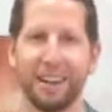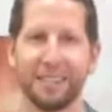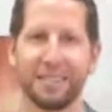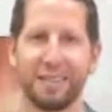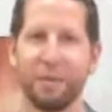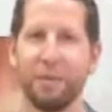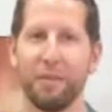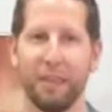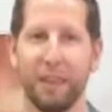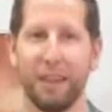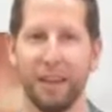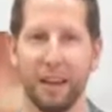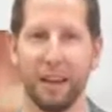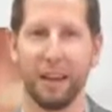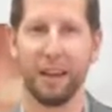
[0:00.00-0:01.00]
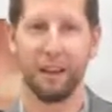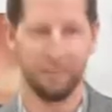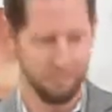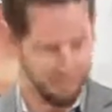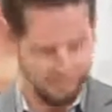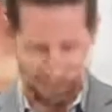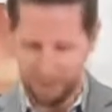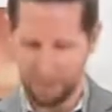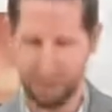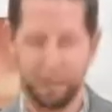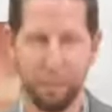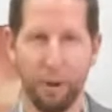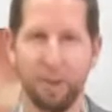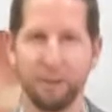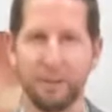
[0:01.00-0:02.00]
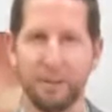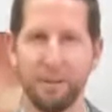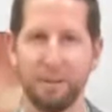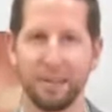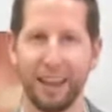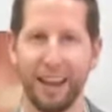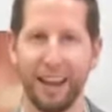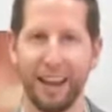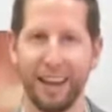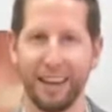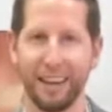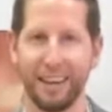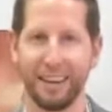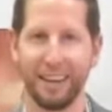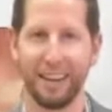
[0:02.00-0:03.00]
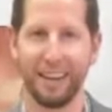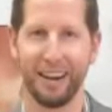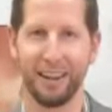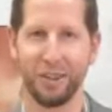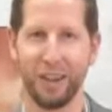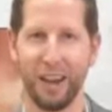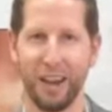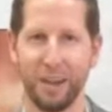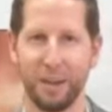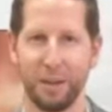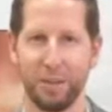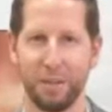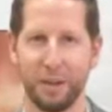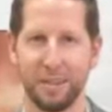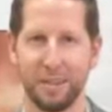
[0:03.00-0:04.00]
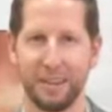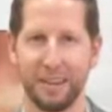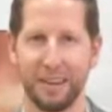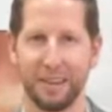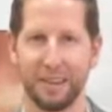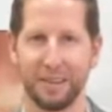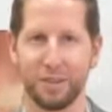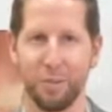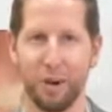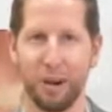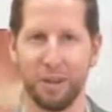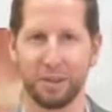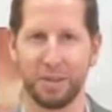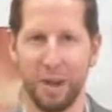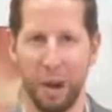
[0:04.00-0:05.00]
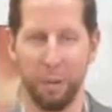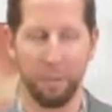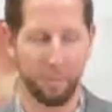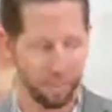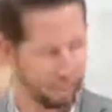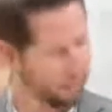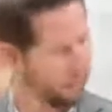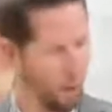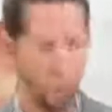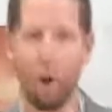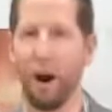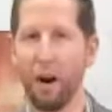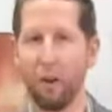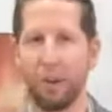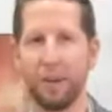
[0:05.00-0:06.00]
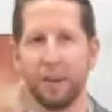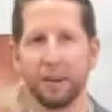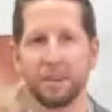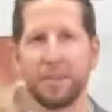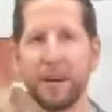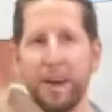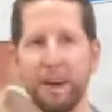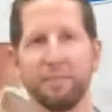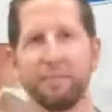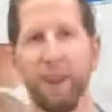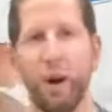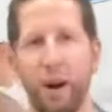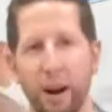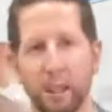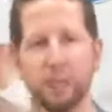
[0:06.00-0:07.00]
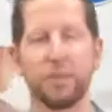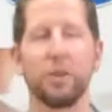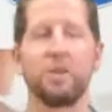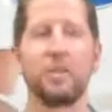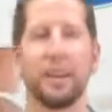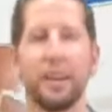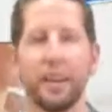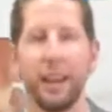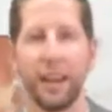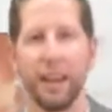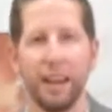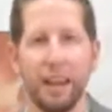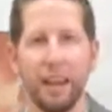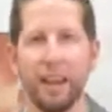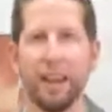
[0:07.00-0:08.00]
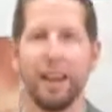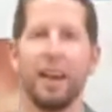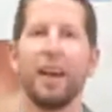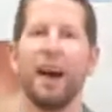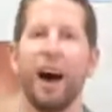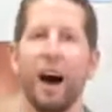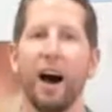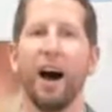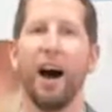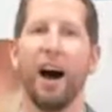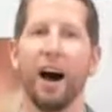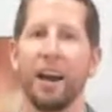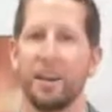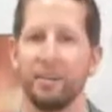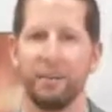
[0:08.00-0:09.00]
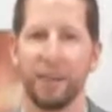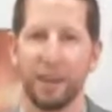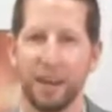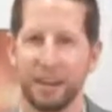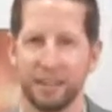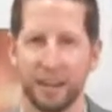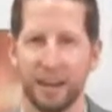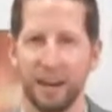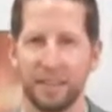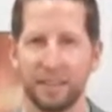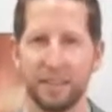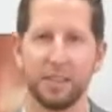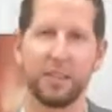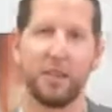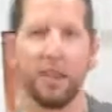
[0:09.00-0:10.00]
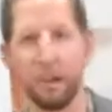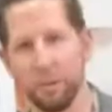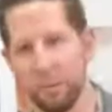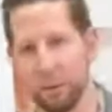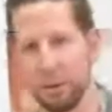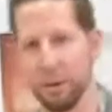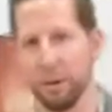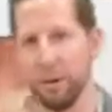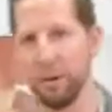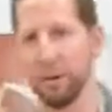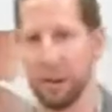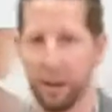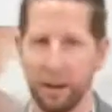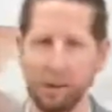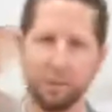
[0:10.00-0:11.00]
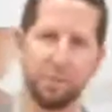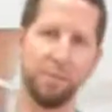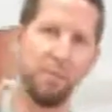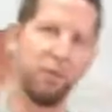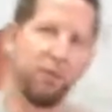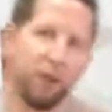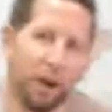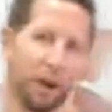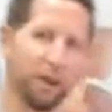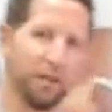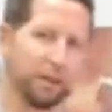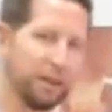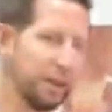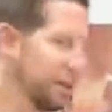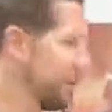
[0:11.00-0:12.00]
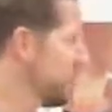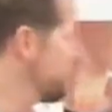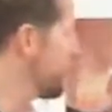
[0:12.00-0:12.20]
some of the some of the pro tips and and educational pieces here as well. So, why are we here today? All right, so today uh, I am very excited to share with you, and I'll move right over here.